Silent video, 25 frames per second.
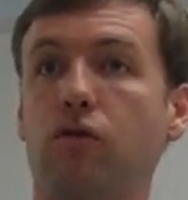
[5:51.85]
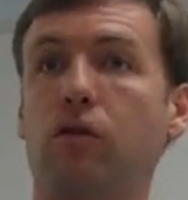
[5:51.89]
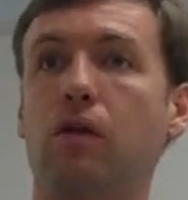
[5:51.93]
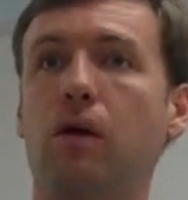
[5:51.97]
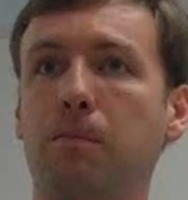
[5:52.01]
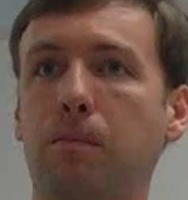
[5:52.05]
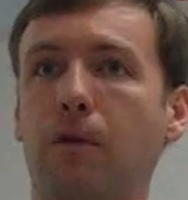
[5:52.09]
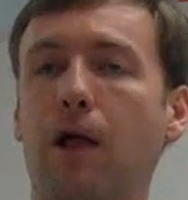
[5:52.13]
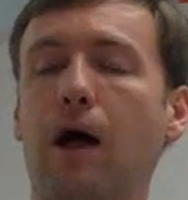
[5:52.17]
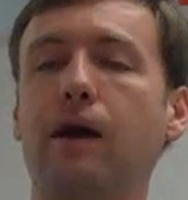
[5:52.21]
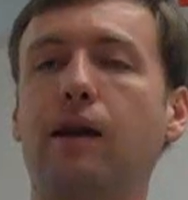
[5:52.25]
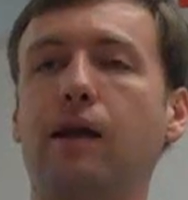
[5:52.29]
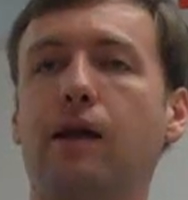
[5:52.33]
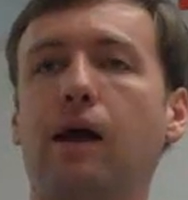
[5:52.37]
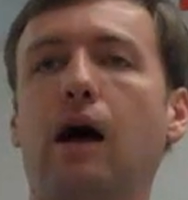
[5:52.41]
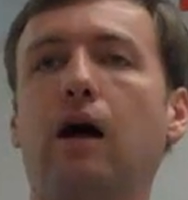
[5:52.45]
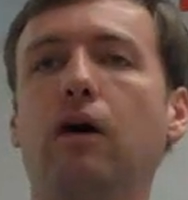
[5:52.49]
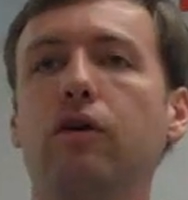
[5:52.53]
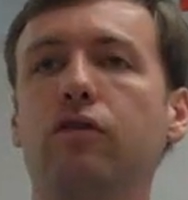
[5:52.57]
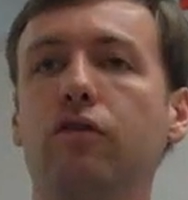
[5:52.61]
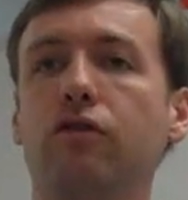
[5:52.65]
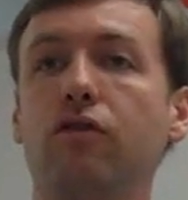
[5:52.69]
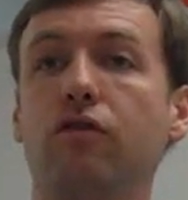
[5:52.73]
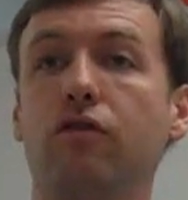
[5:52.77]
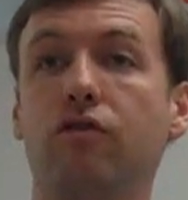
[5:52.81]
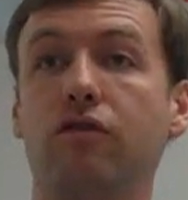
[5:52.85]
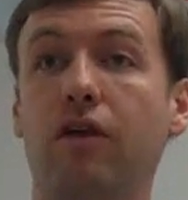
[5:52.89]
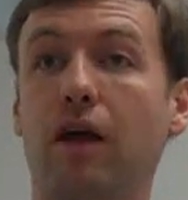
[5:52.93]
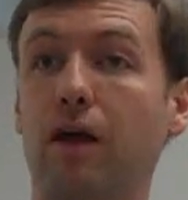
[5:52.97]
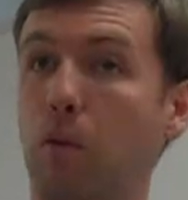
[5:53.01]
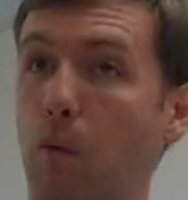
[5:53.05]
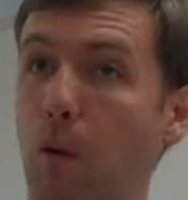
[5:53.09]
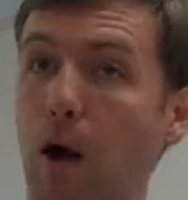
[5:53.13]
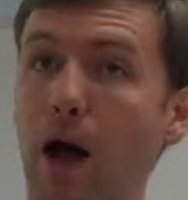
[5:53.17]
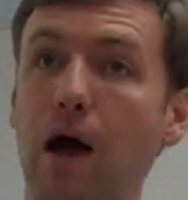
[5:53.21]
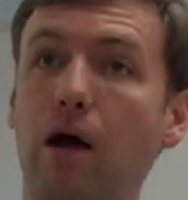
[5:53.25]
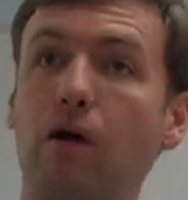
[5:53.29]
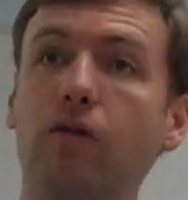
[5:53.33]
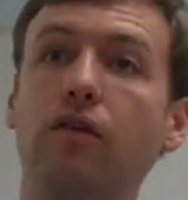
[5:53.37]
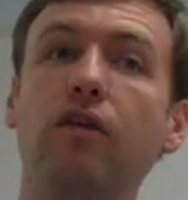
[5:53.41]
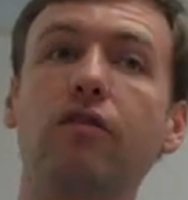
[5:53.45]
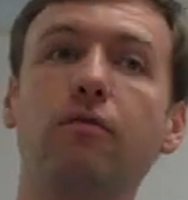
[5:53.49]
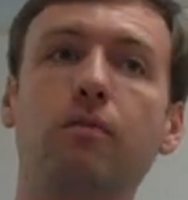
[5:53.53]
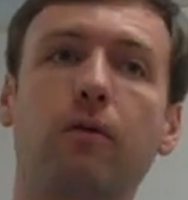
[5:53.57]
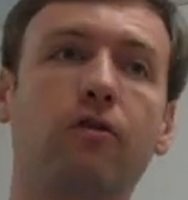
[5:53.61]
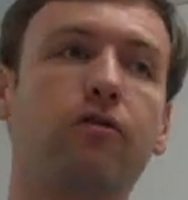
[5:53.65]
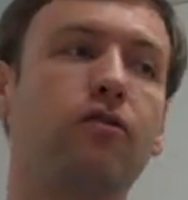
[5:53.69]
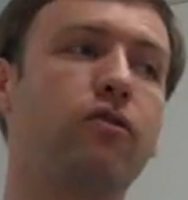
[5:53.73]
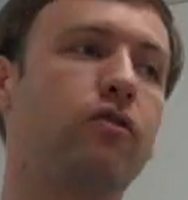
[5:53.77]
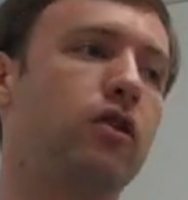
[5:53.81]
apply to college and say, wow, this
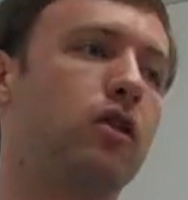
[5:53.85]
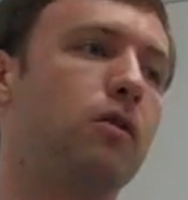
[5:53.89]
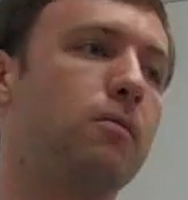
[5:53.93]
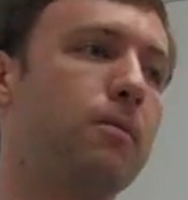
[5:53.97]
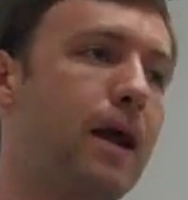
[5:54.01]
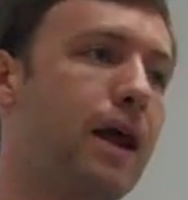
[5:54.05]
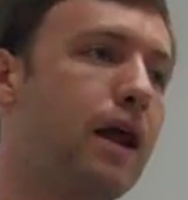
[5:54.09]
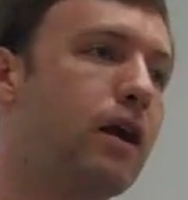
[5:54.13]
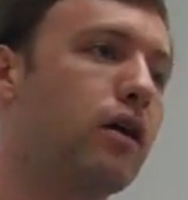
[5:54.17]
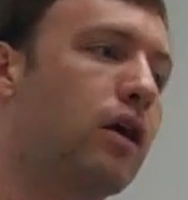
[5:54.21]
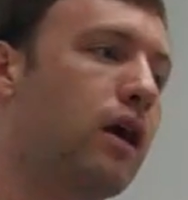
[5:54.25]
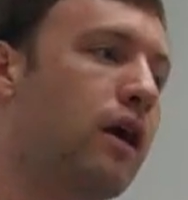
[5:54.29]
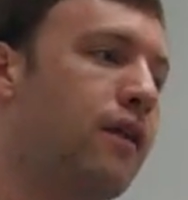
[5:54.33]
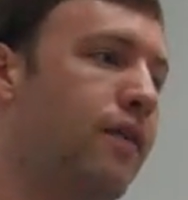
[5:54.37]
person's a debater.